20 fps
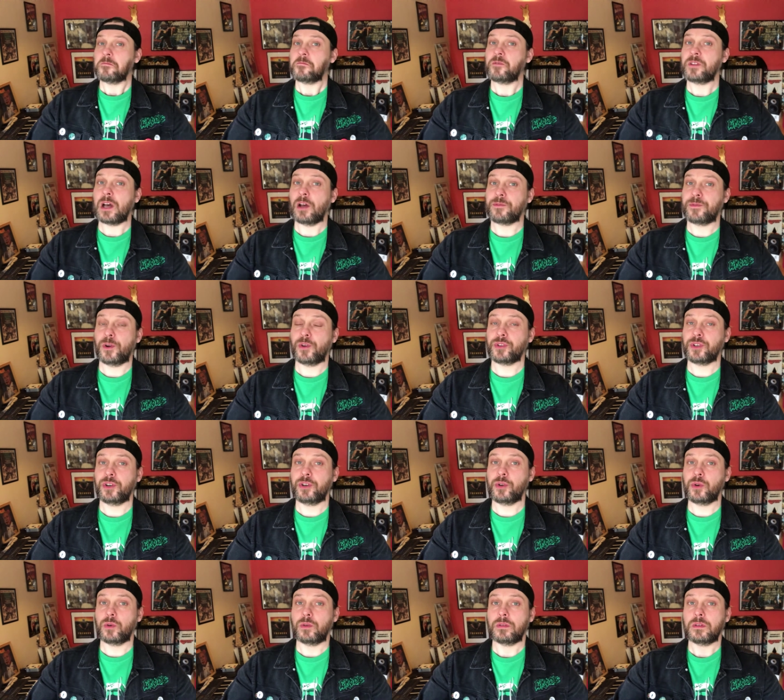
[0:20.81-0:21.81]
Without further
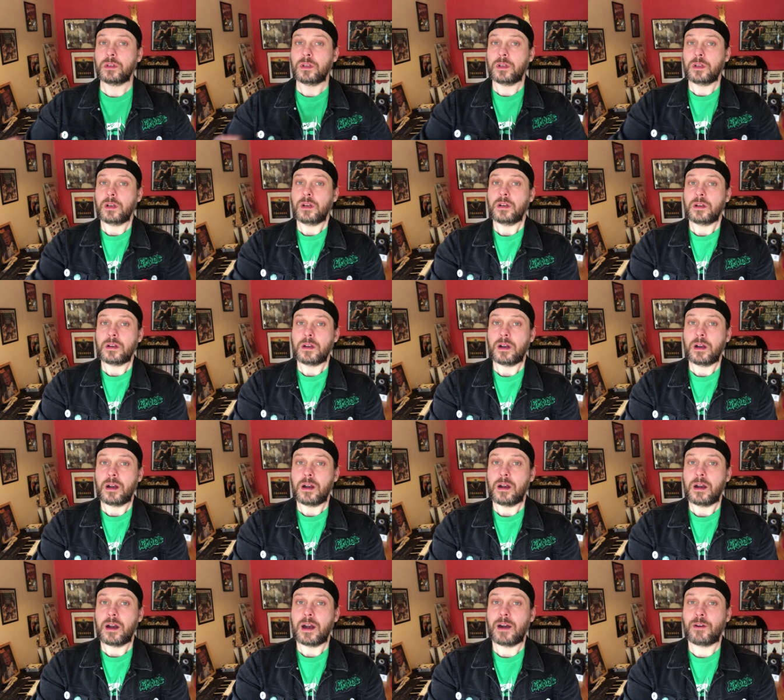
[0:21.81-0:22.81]
ado,
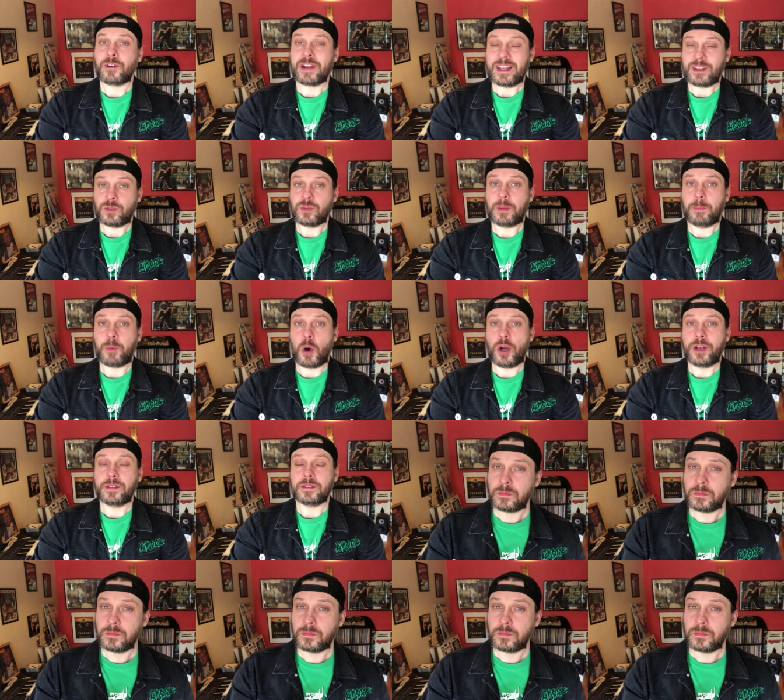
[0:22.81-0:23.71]
I'll get to the point.